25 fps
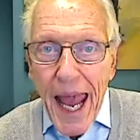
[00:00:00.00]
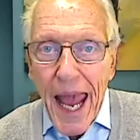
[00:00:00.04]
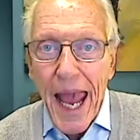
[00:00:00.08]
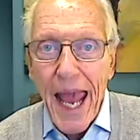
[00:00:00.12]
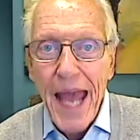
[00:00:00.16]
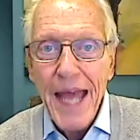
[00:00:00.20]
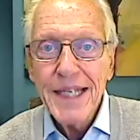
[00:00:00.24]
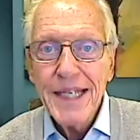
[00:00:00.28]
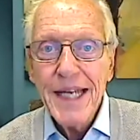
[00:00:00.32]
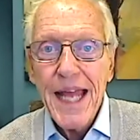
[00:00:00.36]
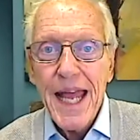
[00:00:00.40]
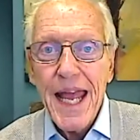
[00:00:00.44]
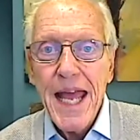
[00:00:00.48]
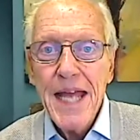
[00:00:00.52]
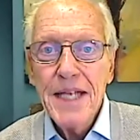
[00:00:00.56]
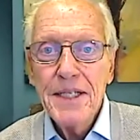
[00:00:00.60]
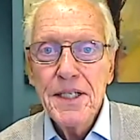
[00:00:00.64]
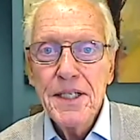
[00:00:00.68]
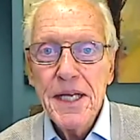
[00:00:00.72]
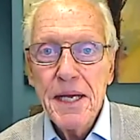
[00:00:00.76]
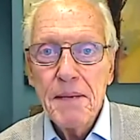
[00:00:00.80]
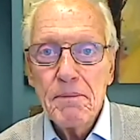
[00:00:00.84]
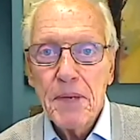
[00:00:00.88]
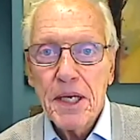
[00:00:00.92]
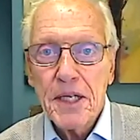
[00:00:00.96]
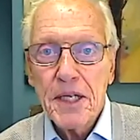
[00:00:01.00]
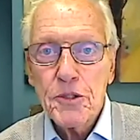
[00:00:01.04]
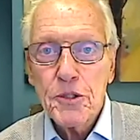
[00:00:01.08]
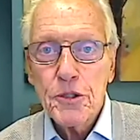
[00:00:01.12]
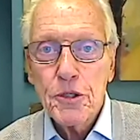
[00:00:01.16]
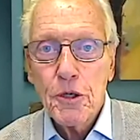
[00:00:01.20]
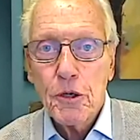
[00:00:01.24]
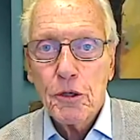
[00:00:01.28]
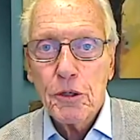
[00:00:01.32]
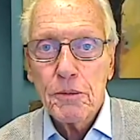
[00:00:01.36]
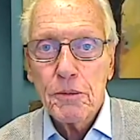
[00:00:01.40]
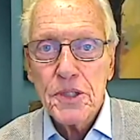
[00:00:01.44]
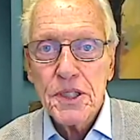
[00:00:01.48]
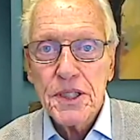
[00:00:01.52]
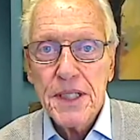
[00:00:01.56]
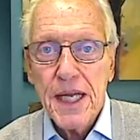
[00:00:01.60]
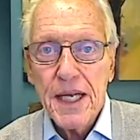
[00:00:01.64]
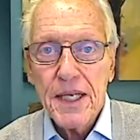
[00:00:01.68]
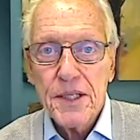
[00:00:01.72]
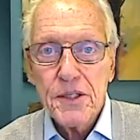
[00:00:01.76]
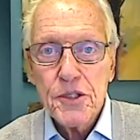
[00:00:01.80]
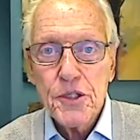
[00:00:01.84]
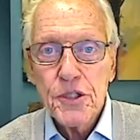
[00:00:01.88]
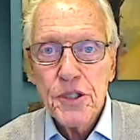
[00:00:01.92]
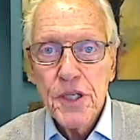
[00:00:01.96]
an endemic
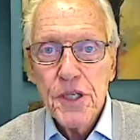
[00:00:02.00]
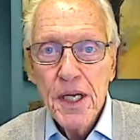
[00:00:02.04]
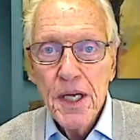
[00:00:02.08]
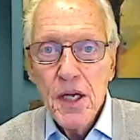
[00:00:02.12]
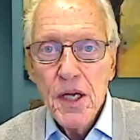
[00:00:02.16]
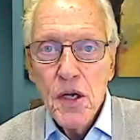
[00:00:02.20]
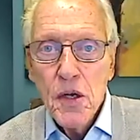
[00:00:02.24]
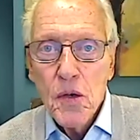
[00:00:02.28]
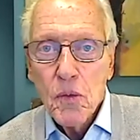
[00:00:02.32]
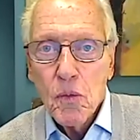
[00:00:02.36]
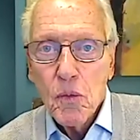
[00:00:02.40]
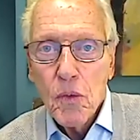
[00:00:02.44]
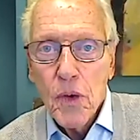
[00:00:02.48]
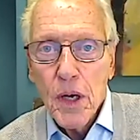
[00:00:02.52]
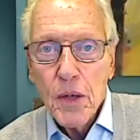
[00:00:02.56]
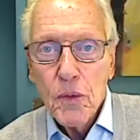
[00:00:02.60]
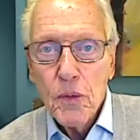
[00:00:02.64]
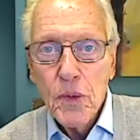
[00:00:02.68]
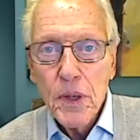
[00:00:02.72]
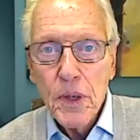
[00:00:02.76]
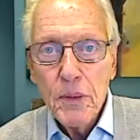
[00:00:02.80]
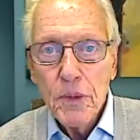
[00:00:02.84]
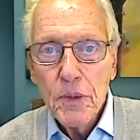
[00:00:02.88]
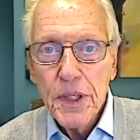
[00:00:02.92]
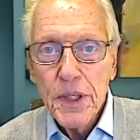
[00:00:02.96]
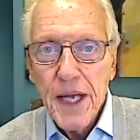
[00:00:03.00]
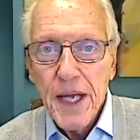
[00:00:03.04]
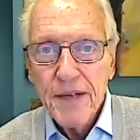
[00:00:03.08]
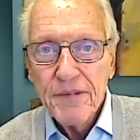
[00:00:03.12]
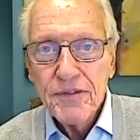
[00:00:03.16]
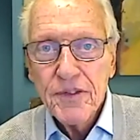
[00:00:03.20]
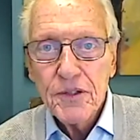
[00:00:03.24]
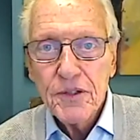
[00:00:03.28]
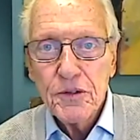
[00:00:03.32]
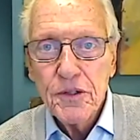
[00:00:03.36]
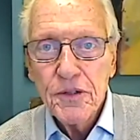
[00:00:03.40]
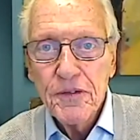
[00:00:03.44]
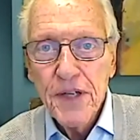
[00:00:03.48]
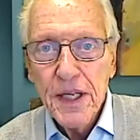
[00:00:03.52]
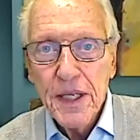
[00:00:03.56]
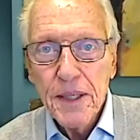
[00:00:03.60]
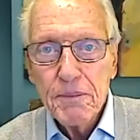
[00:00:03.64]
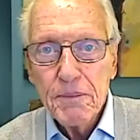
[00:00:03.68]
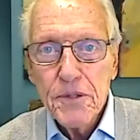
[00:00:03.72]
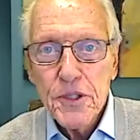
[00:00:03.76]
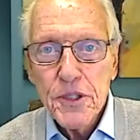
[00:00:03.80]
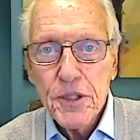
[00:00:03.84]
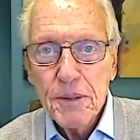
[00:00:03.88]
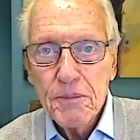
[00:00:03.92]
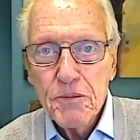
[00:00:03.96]
circumstance where we would have to develop
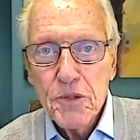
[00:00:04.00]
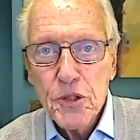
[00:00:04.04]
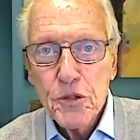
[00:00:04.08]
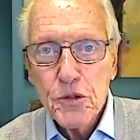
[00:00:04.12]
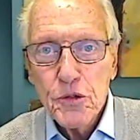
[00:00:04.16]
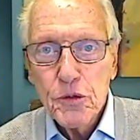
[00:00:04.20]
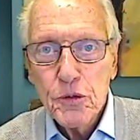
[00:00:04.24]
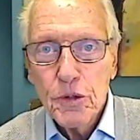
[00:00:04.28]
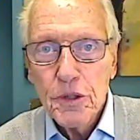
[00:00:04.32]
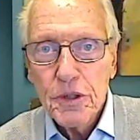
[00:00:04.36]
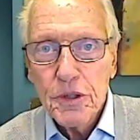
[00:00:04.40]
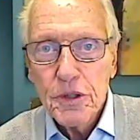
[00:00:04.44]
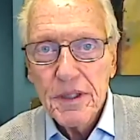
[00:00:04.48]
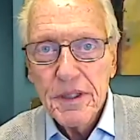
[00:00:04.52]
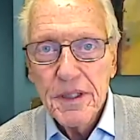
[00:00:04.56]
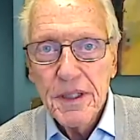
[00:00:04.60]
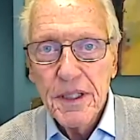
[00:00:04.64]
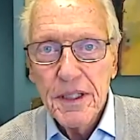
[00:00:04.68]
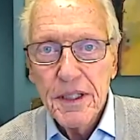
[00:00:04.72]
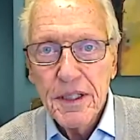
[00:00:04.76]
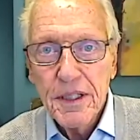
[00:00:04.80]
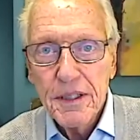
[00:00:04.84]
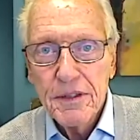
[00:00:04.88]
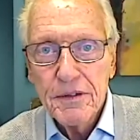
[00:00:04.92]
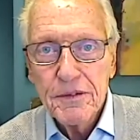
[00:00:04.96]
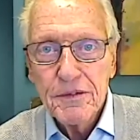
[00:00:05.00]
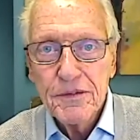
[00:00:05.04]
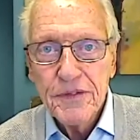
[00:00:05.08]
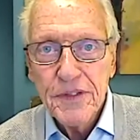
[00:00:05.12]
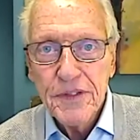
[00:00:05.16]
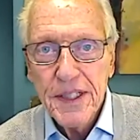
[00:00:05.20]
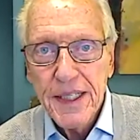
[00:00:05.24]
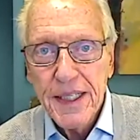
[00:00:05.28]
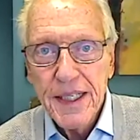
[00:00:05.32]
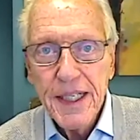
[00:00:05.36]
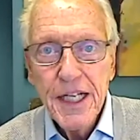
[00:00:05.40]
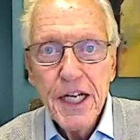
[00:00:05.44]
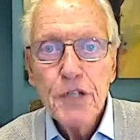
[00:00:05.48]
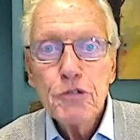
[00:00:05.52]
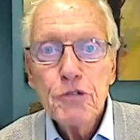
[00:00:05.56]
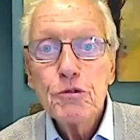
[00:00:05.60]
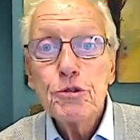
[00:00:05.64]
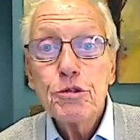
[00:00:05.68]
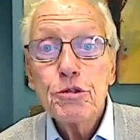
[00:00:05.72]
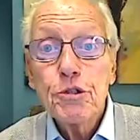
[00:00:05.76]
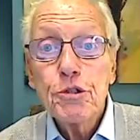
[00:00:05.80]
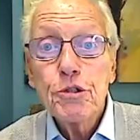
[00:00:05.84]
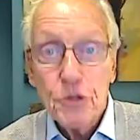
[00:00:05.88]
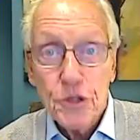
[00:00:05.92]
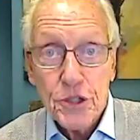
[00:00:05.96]
some sort of
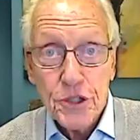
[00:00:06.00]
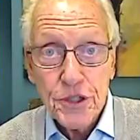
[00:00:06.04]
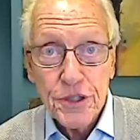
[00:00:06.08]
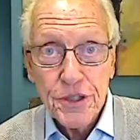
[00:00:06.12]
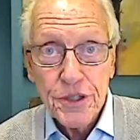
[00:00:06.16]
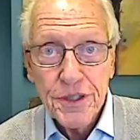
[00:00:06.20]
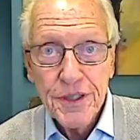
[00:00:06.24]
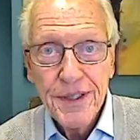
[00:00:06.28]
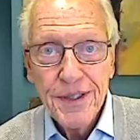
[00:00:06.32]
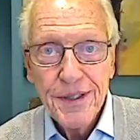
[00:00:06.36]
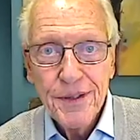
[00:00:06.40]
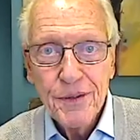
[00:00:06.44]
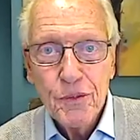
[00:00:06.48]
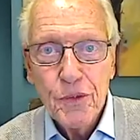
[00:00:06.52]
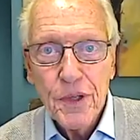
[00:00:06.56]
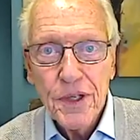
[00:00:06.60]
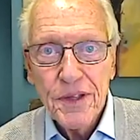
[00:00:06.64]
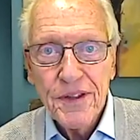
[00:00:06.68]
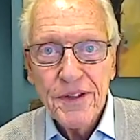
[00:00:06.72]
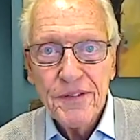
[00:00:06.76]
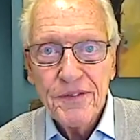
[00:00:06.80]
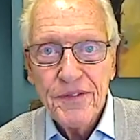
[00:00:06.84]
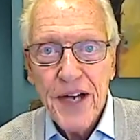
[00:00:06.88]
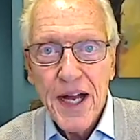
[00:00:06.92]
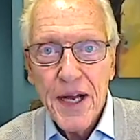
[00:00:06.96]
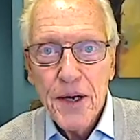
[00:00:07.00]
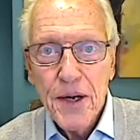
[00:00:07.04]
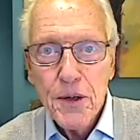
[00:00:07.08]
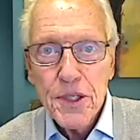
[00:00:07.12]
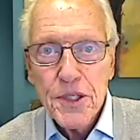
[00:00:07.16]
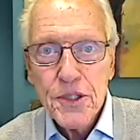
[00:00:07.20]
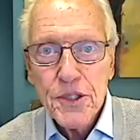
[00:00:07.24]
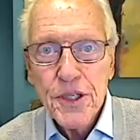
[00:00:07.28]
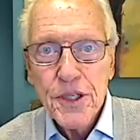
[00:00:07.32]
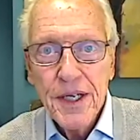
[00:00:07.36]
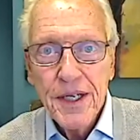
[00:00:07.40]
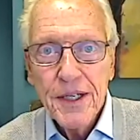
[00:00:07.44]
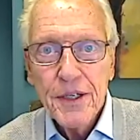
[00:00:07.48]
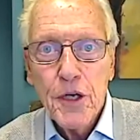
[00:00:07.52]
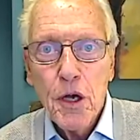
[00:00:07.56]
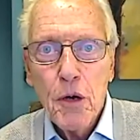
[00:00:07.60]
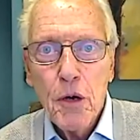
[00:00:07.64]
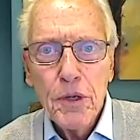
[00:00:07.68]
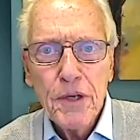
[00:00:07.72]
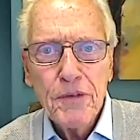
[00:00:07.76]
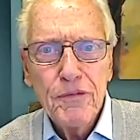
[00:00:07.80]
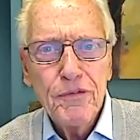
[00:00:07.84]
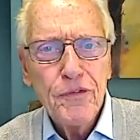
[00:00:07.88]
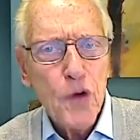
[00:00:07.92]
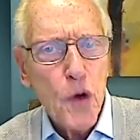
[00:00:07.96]
truce with the virus
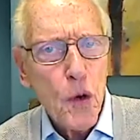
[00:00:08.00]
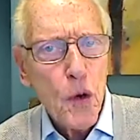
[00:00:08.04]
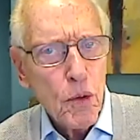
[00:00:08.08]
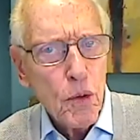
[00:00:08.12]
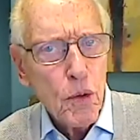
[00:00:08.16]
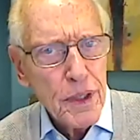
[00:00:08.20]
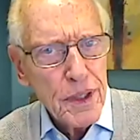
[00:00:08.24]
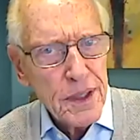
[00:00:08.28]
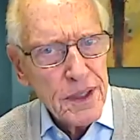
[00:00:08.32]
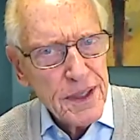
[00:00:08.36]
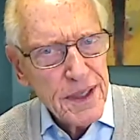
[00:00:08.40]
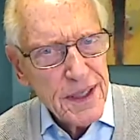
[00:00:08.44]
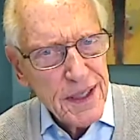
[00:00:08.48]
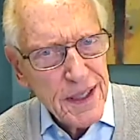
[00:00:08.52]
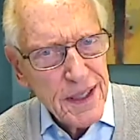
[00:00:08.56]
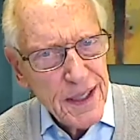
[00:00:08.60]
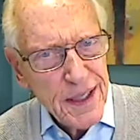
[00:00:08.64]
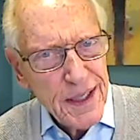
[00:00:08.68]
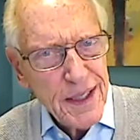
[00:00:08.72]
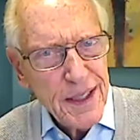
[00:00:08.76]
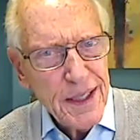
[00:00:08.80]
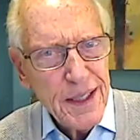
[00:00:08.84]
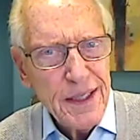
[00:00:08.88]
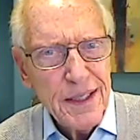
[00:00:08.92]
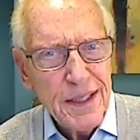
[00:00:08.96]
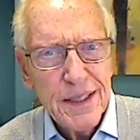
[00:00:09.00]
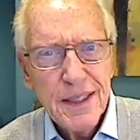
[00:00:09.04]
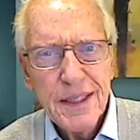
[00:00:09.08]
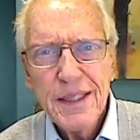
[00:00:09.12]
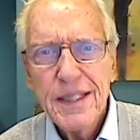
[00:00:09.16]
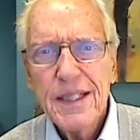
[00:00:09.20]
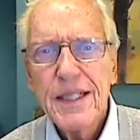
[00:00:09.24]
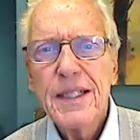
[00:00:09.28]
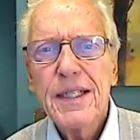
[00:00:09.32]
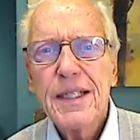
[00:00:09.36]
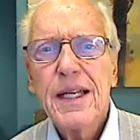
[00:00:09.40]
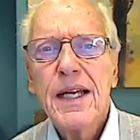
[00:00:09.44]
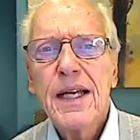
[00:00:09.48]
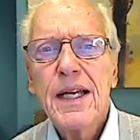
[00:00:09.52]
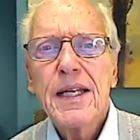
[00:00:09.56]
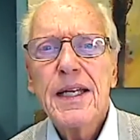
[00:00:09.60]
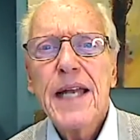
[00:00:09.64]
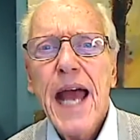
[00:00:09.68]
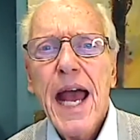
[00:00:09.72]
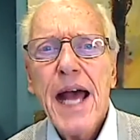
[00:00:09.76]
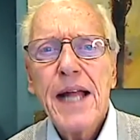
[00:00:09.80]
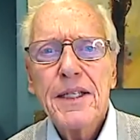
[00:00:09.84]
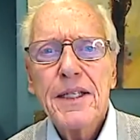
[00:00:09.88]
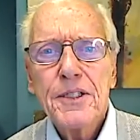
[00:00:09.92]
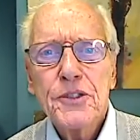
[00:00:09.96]
going forward, in an
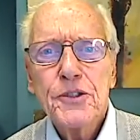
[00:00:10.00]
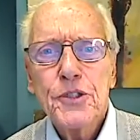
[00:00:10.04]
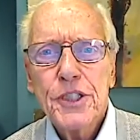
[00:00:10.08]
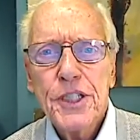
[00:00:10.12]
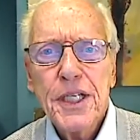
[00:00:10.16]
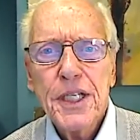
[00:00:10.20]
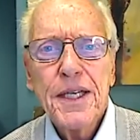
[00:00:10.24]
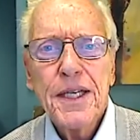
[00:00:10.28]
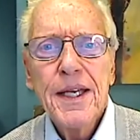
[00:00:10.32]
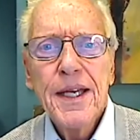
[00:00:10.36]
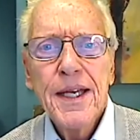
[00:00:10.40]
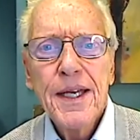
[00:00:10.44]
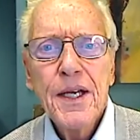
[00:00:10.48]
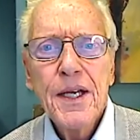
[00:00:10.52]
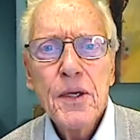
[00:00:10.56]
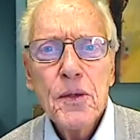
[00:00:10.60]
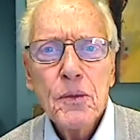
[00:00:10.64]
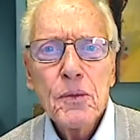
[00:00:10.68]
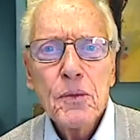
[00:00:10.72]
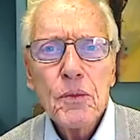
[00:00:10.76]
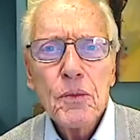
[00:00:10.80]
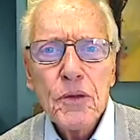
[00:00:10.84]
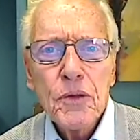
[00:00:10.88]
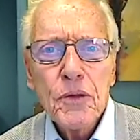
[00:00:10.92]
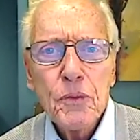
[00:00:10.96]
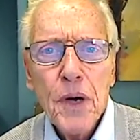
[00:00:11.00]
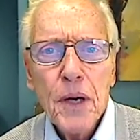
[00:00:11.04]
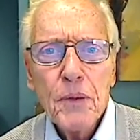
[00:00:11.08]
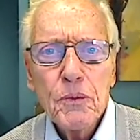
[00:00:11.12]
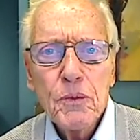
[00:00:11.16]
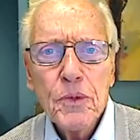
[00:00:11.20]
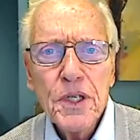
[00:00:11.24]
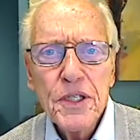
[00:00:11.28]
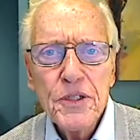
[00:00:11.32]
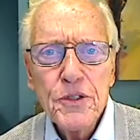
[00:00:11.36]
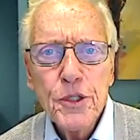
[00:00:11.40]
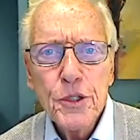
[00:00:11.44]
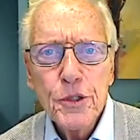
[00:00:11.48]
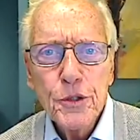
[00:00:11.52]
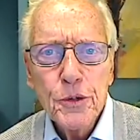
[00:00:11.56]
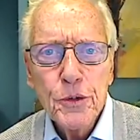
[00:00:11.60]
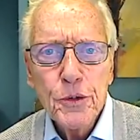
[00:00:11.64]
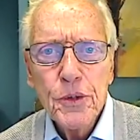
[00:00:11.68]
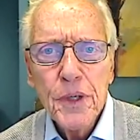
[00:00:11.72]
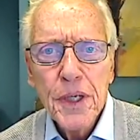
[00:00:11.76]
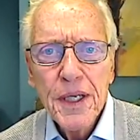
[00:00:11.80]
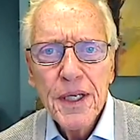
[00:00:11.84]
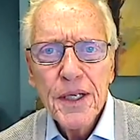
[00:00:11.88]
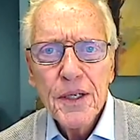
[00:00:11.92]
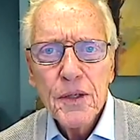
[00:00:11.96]
analogy with what we do
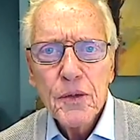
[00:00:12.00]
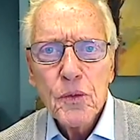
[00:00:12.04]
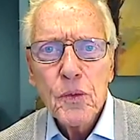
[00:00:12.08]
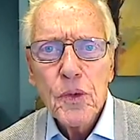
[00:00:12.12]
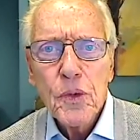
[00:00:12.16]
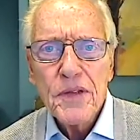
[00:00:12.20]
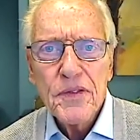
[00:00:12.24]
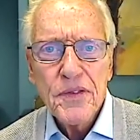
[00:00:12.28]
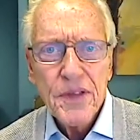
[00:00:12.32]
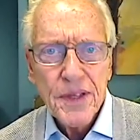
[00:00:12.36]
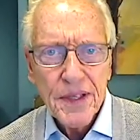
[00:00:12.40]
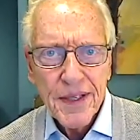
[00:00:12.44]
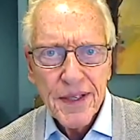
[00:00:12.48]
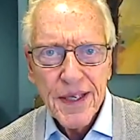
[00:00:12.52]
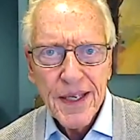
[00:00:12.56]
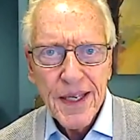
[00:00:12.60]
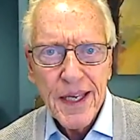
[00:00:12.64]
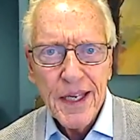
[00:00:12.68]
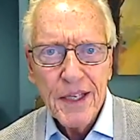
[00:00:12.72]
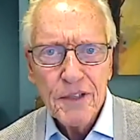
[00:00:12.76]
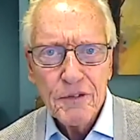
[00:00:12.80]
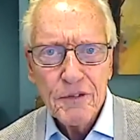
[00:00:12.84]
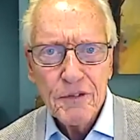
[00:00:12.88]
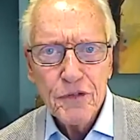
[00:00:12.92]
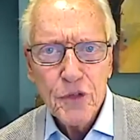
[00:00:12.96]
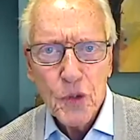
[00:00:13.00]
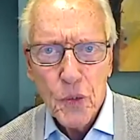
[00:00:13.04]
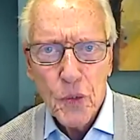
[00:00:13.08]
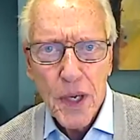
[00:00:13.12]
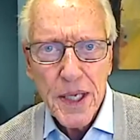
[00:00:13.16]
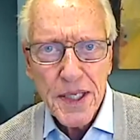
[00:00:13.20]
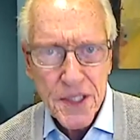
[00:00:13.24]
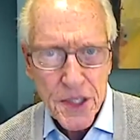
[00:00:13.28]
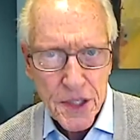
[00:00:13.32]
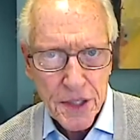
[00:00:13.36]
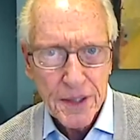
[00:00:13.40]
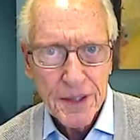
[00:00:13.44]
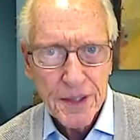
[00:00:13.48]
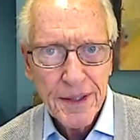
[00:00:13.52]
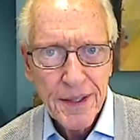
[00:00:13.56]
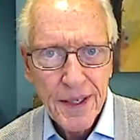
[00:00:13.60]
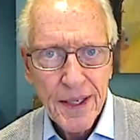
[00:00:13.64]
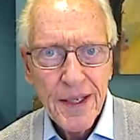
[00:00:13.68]
with influenza.